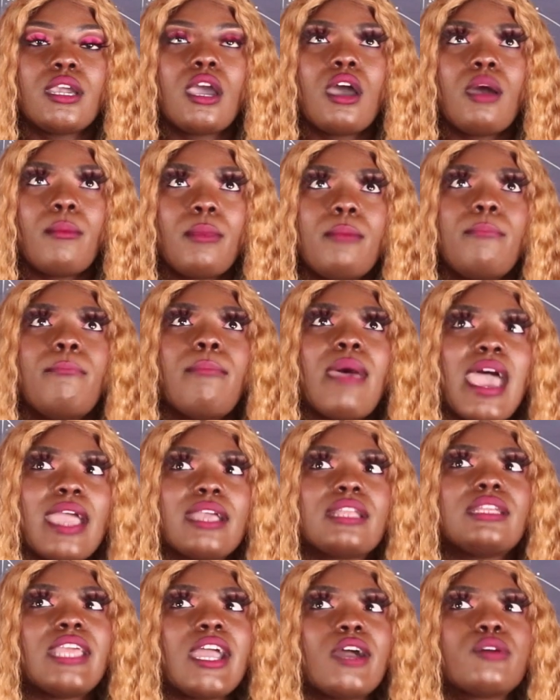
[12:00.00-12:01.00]
coming
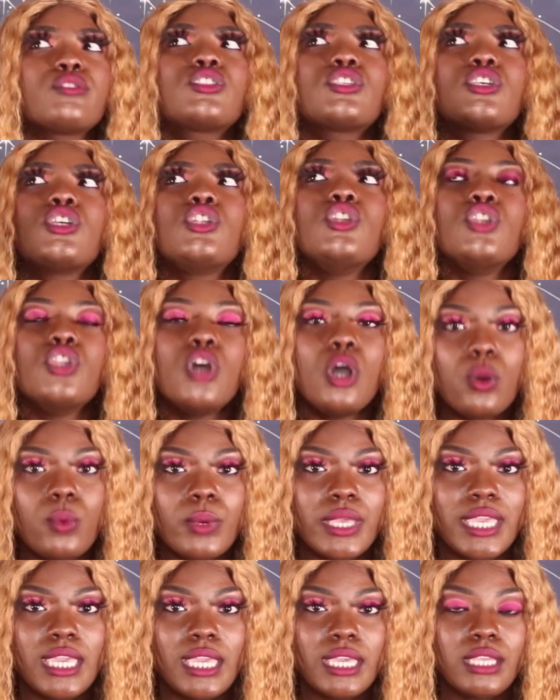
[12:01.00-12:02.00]
back down to
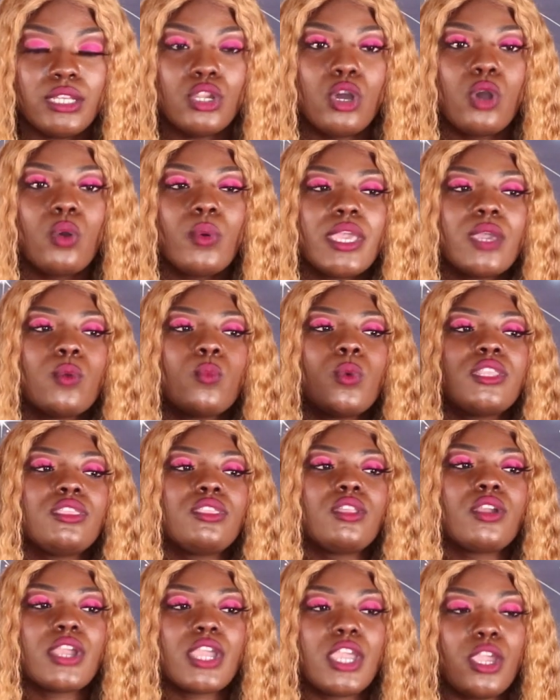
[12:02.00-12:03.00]
knowing what
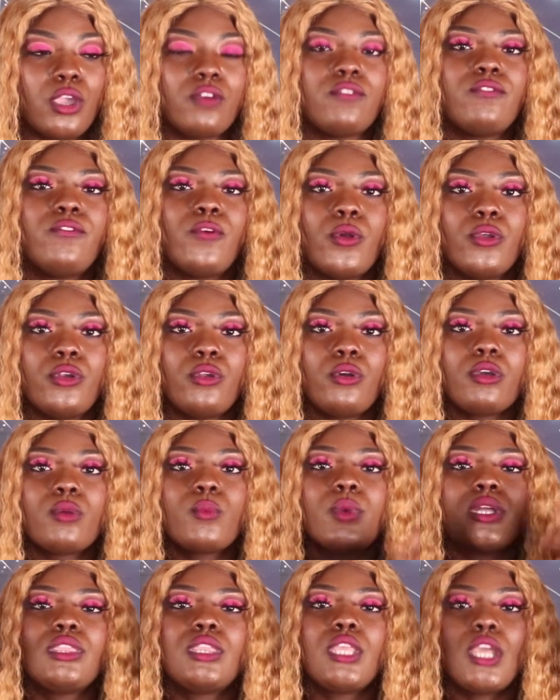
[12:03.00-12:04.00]
they're here for,
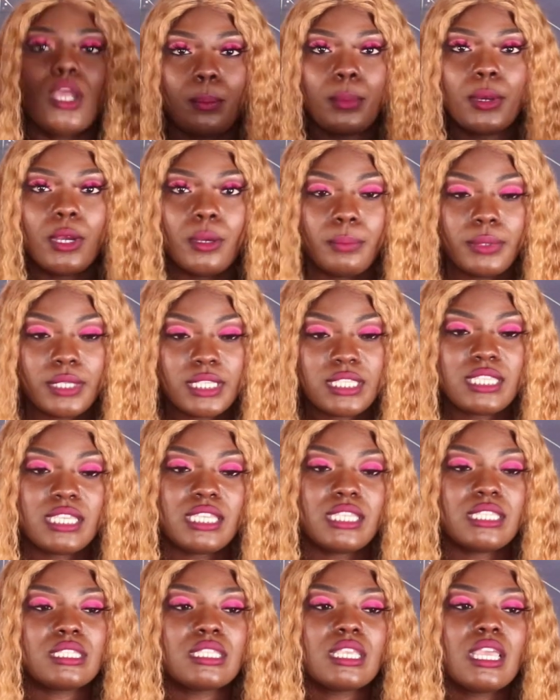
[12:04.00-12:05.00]
knowing what their purpose
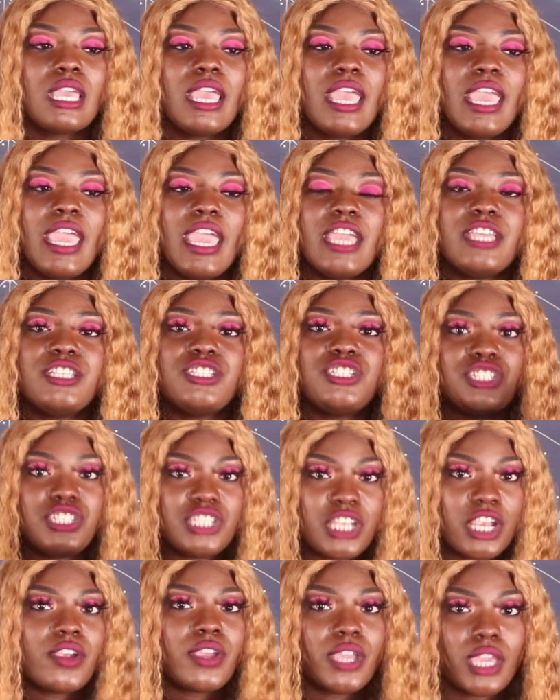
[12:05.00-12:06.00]
is, and
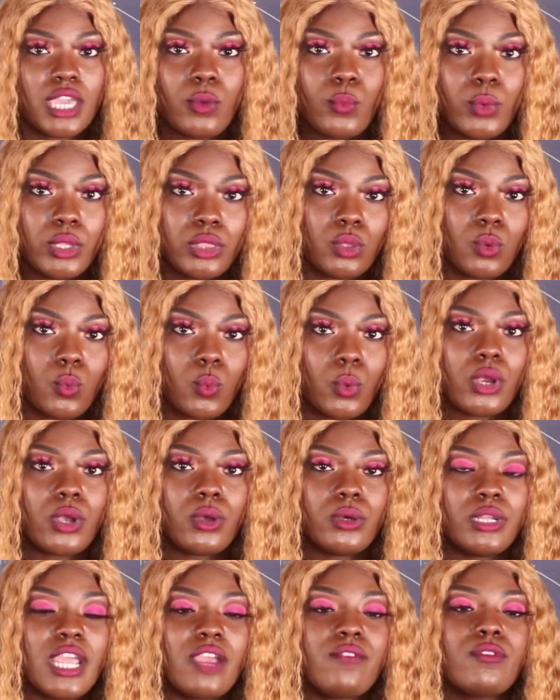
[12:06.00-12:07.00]
sharing it with the
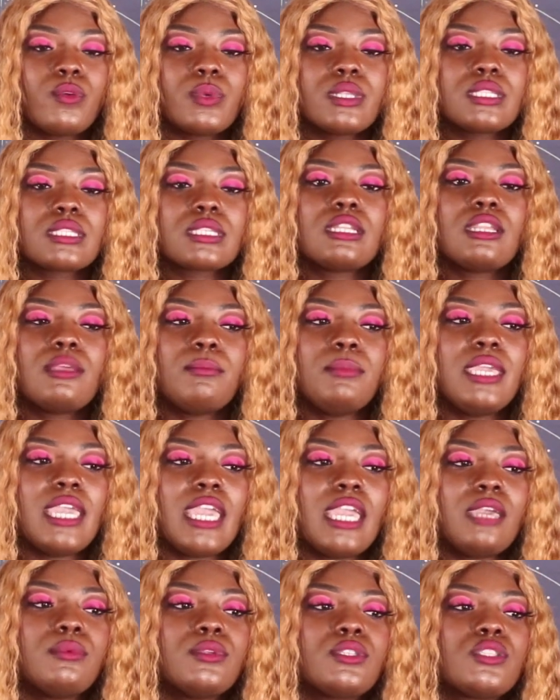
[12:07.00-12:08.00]
world. Everyone's going to be
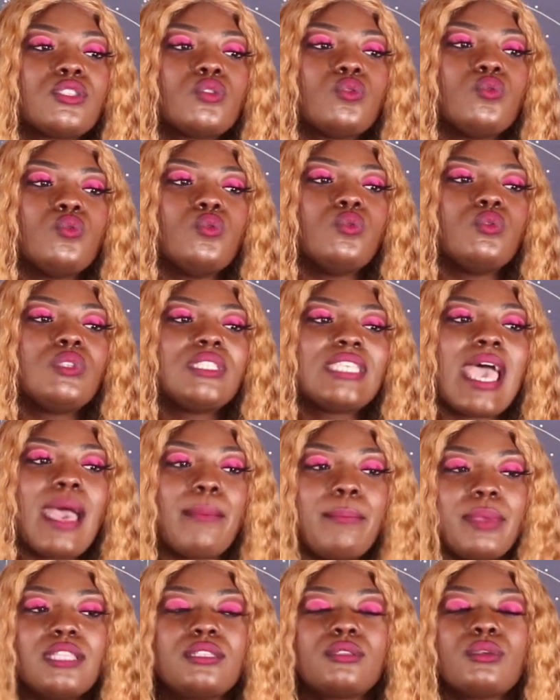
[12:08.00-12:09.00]
able to
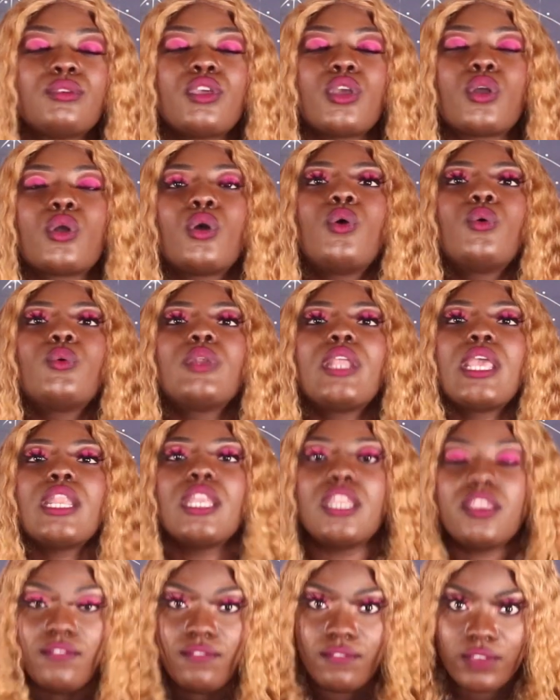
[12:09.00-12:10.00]
tap into their own
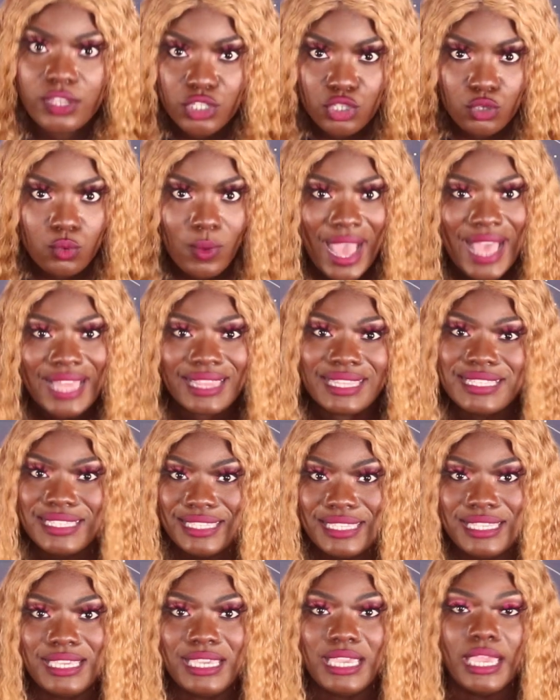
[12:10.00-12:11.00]

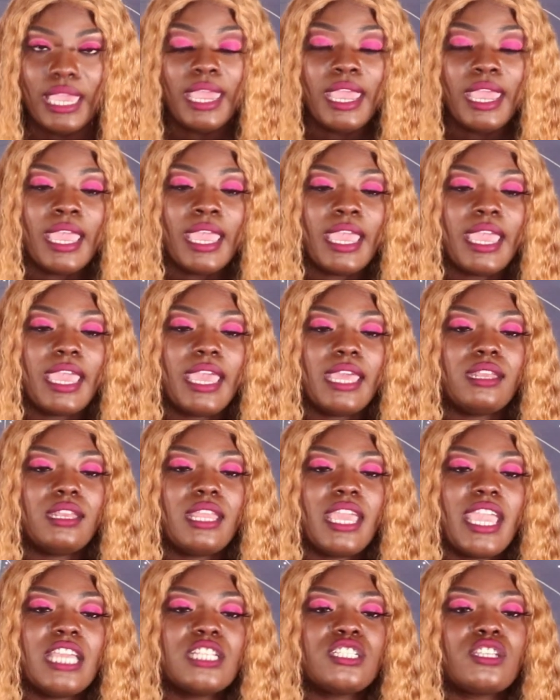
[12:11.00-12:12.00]
individuality. And
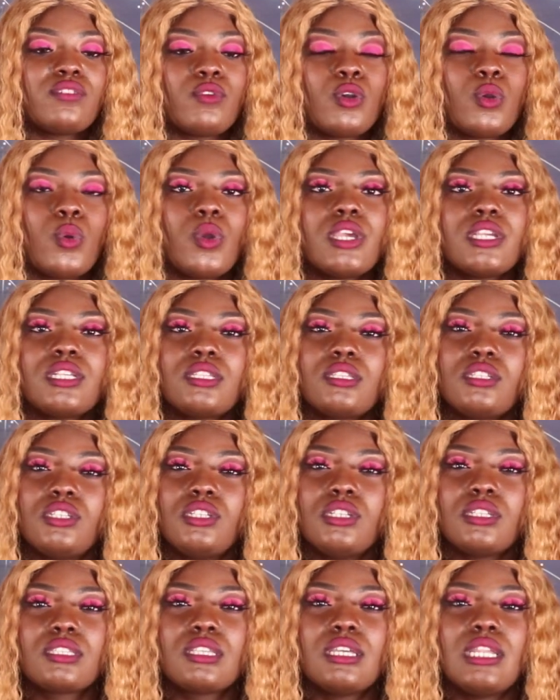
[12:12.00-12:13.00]
the Age of Aquarius is
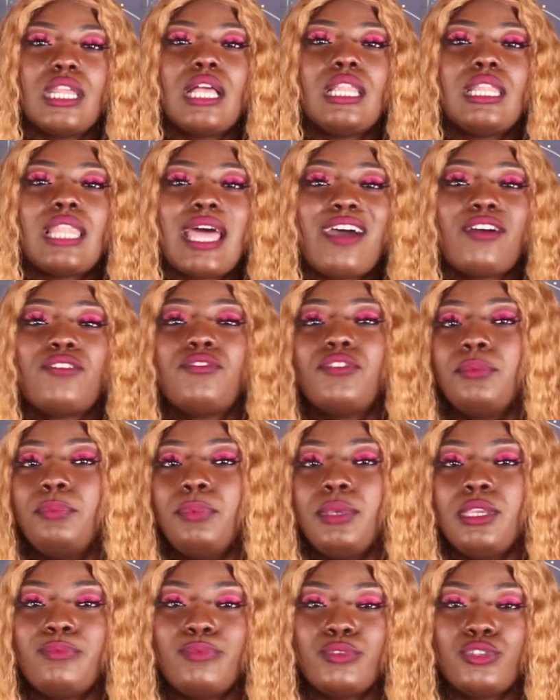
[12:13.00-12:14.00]
just going to allow for
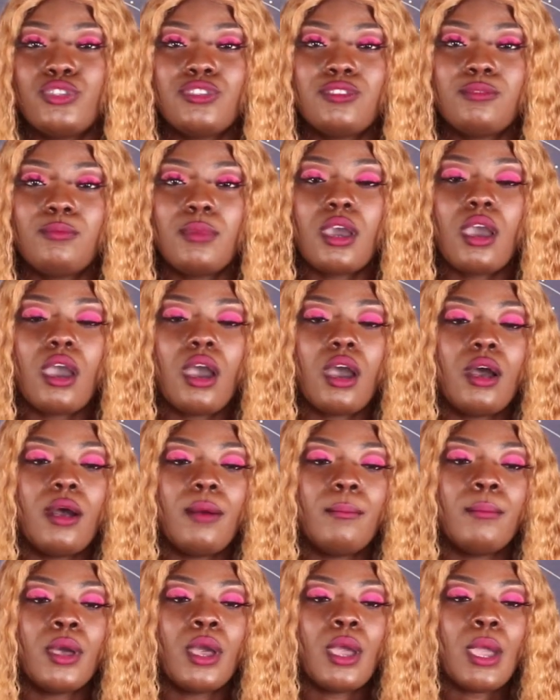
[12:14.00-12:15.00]
people to
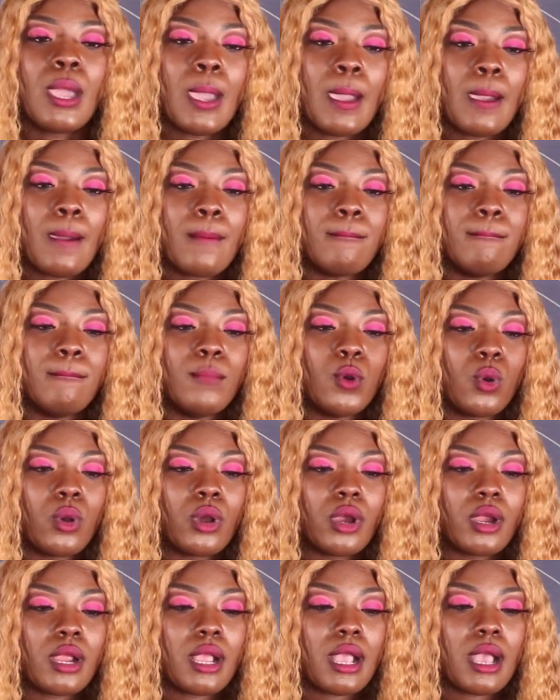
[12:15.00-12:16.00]
become
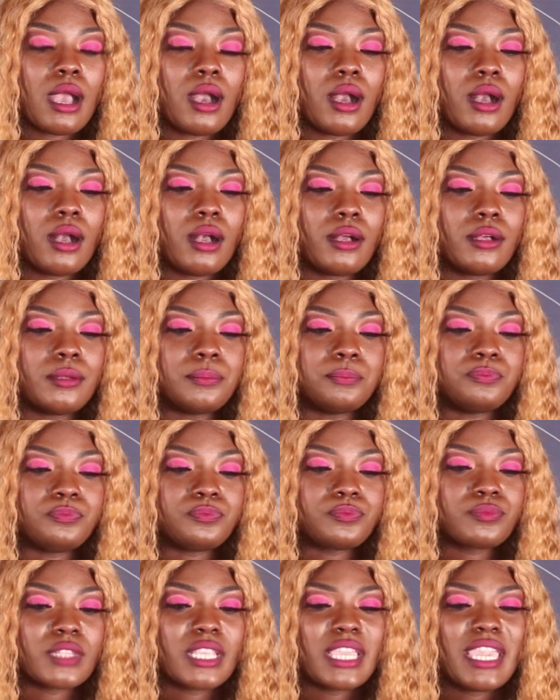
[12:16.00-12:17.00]
more
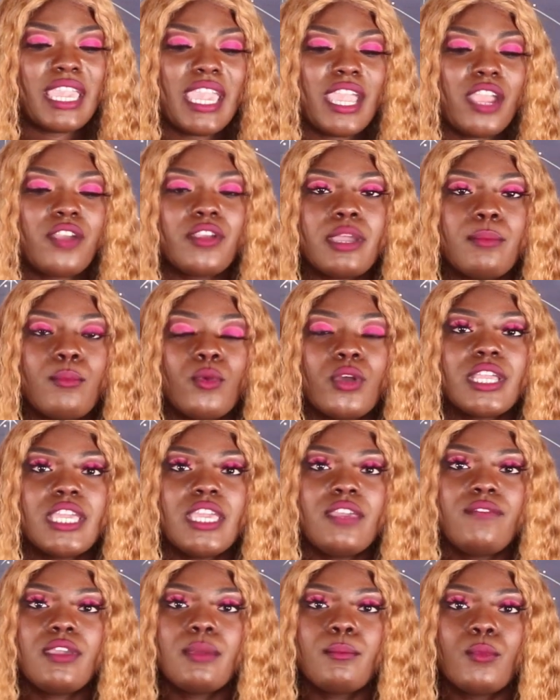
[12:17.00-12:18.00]
caring, more
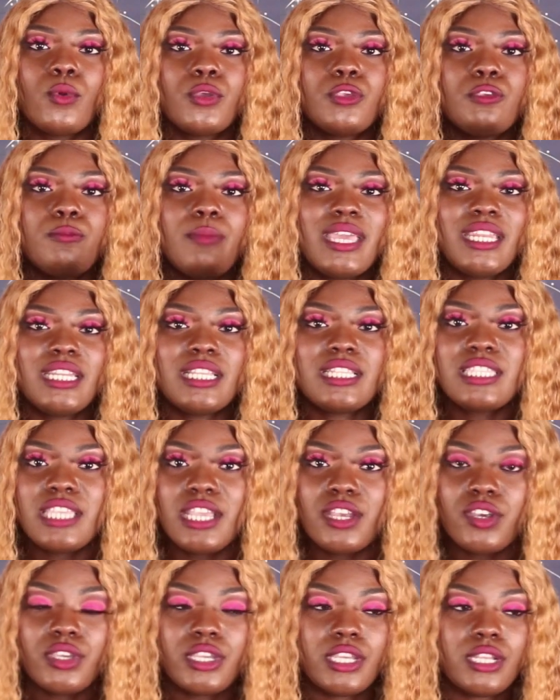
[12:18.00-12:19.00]
giving, more
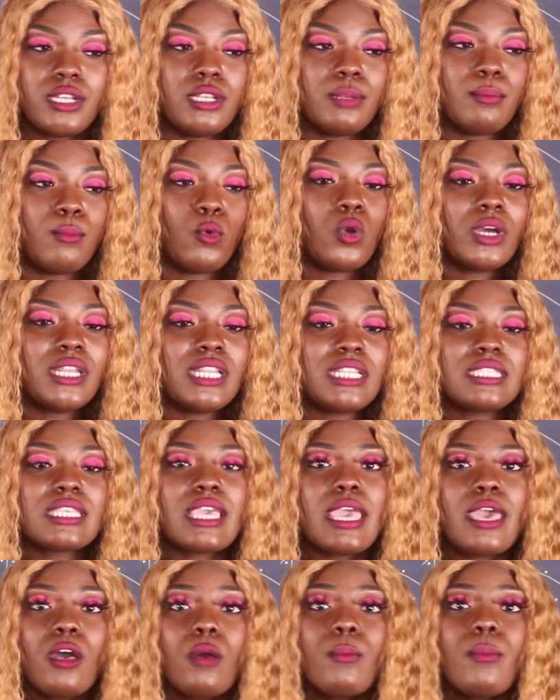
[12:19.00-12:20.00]
humanitarian, wanting to
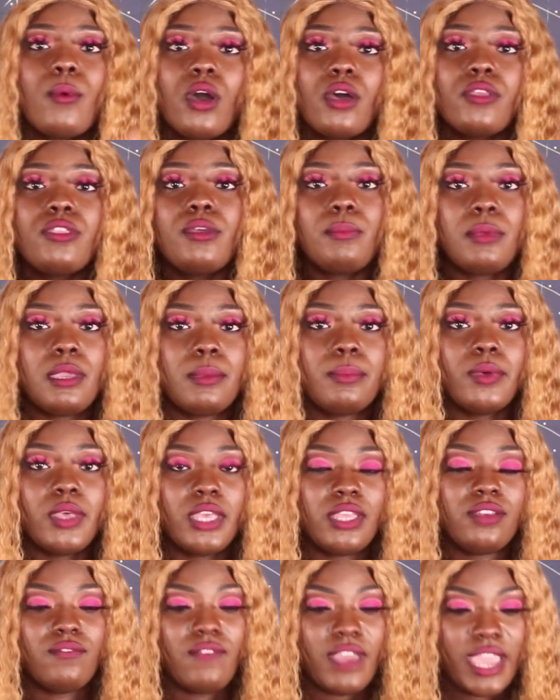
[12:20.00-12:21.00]
help other people
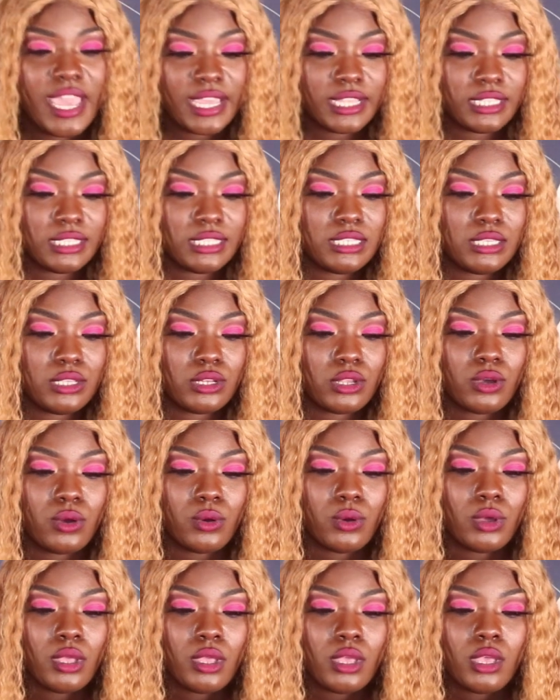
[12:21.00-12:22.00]
advance, you
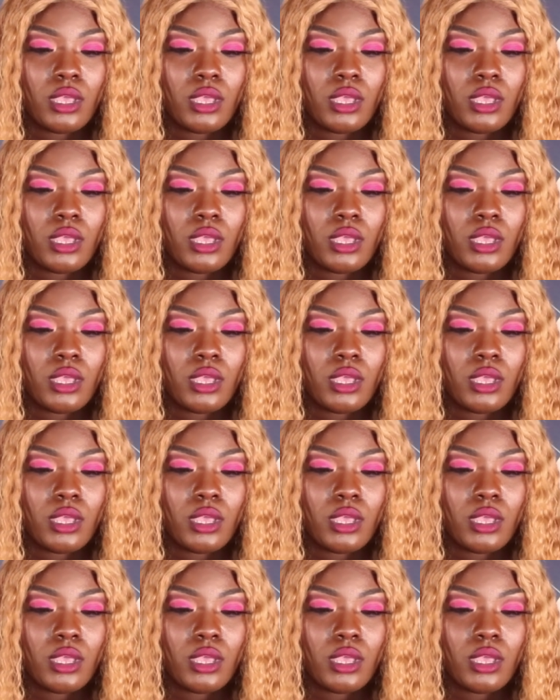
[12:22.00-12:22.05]
know,